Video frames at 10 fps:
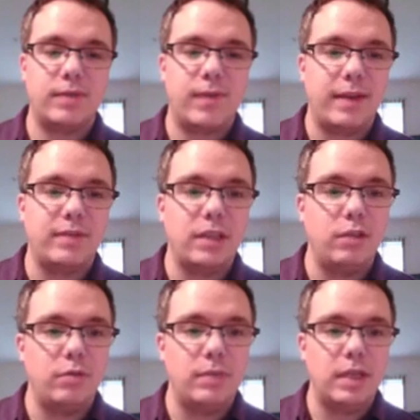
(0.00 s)
5
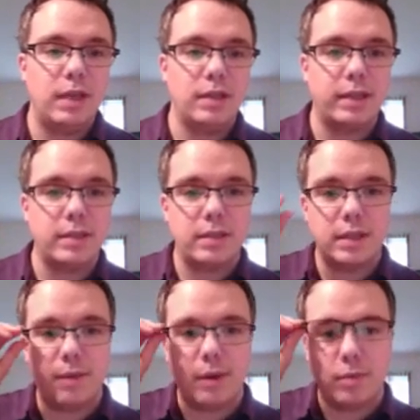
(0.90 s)
cubed,
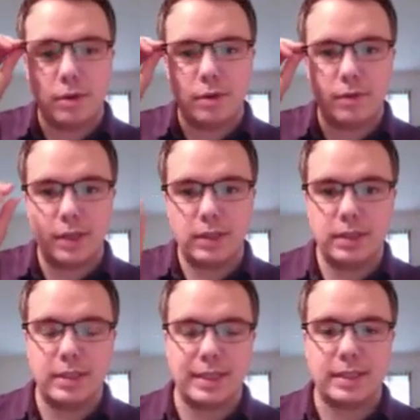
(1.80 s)
yesterday we would have
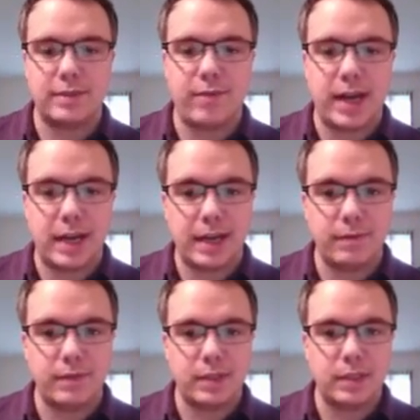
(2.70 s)
written 6
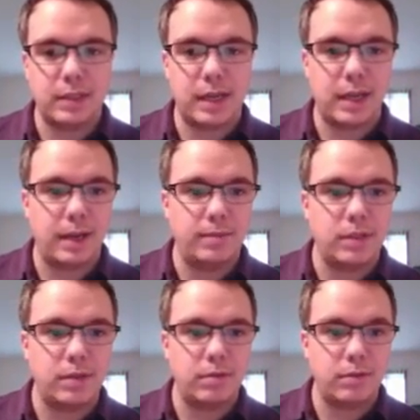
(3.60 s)
fives
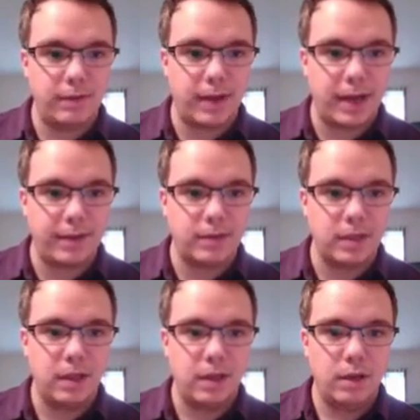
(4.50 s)
times 3
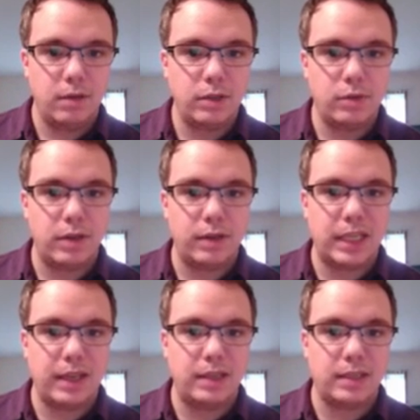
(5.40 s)
fives, which would have
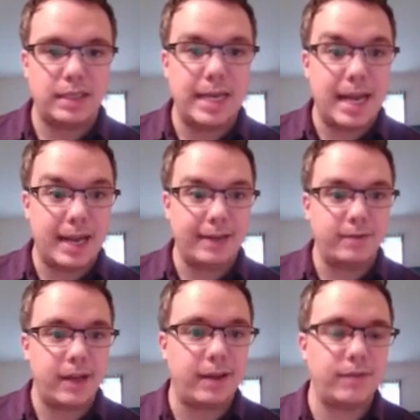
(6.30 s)
gave us 9
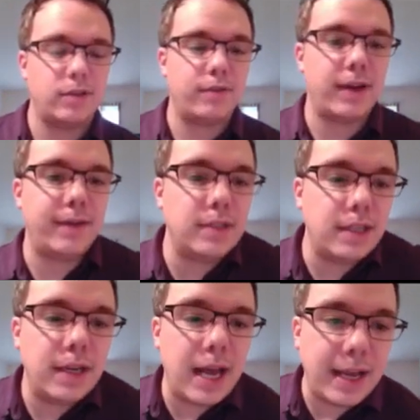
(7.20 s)
fives, or 5 to
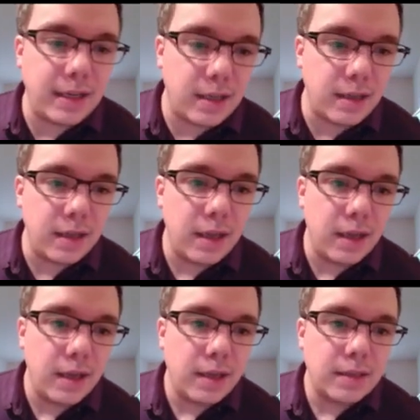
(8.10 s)
the 9th.
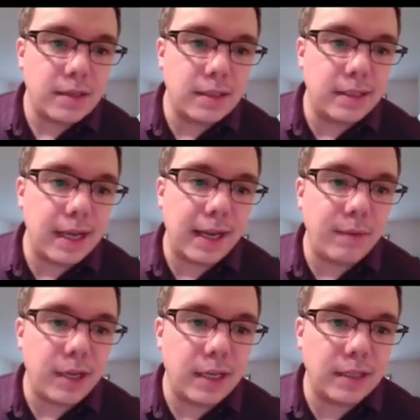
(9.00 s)
Today
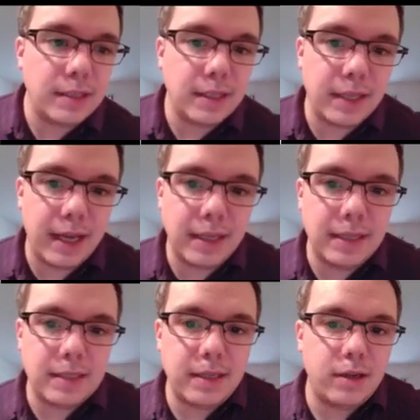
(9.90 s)
we can see that
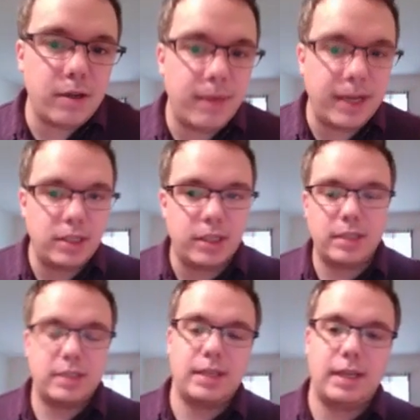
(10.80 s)
easier by
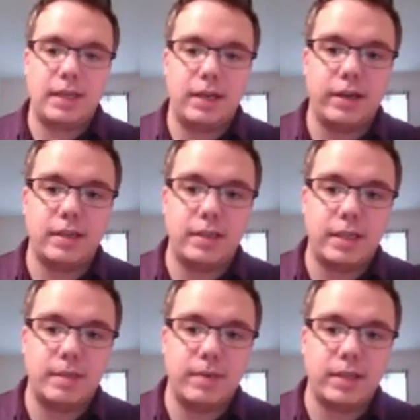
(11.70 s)
just taking our
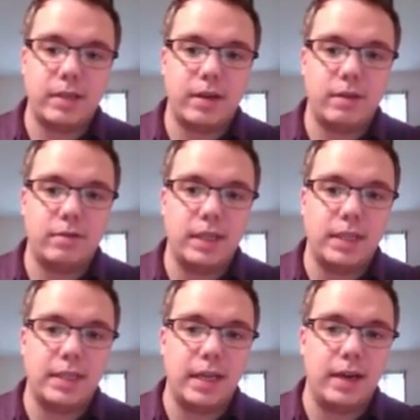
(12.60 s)
6 plus our 3
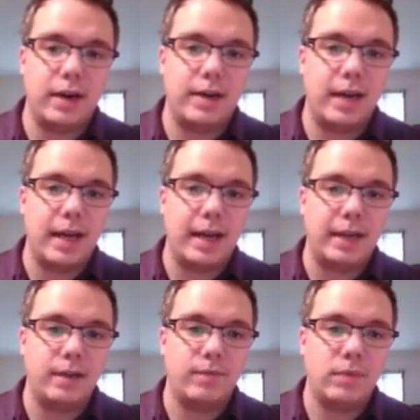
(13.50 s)
to get our 9.